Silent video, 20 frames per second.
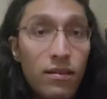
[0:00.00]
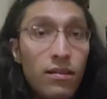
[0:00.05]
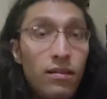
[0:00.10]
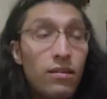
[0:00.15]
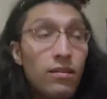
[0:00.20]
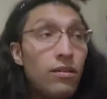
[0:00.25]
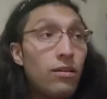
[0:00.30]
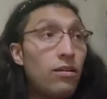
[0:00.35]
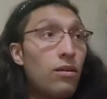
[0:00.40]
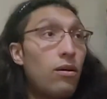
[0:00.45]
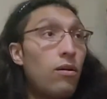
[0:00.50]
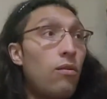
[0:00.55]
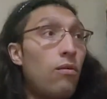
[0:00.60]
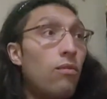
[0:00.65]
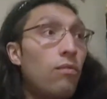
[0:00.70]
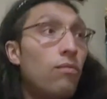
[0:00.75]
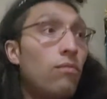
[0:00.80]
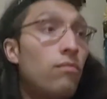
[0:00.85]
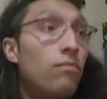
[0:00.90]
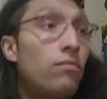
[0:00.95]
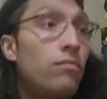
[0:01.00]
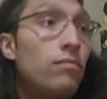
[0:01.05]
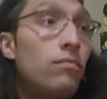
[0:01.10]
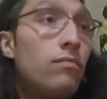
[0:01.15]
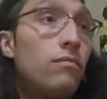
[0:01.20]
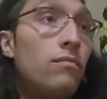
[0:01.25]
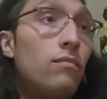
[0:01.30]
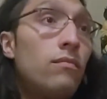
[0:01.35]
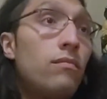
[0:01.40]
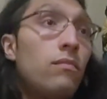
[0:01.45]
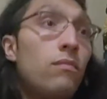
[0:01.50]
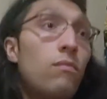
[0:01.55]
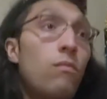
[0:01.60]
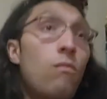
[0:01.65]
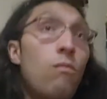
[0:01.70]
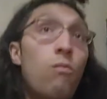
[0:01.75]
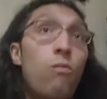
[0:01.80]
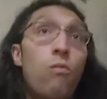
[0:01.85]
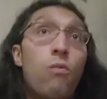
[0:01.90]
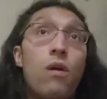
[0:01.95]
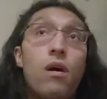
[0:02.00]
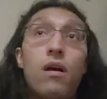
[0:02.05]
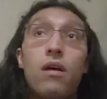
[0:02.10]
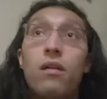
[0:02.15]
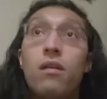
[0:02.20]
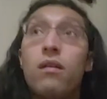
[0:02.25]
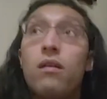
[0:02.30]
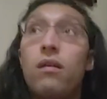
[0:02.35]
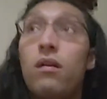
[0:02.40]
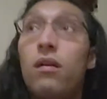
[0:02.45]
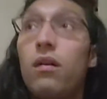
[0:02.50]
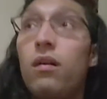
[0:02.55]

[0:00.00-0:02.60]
You know what